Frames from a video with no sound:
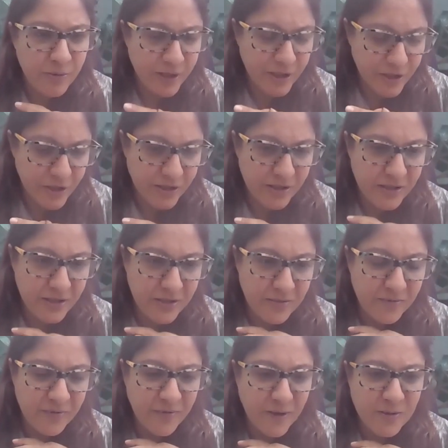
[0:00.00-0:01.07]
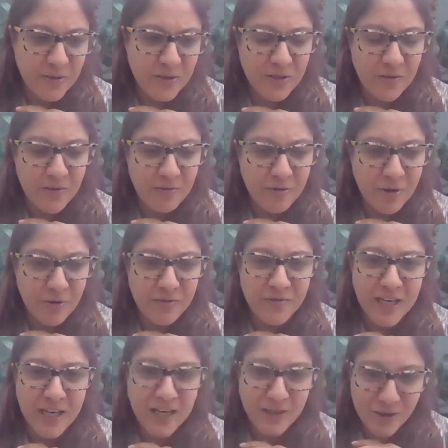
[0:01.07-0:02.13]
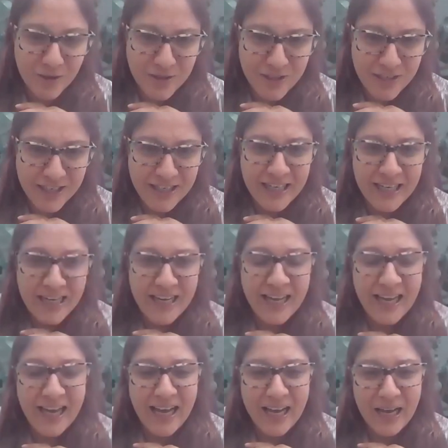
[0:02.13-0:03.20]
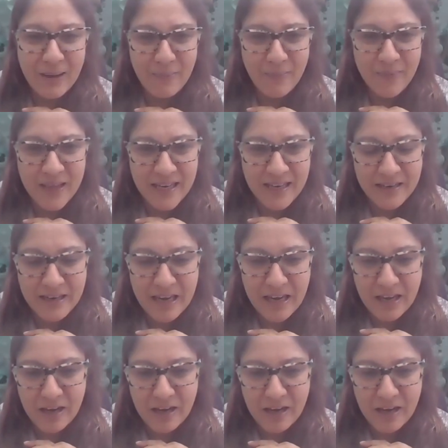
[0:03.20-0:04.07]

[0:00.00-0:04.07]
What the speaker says: which is sort of focused on the role of technology, and in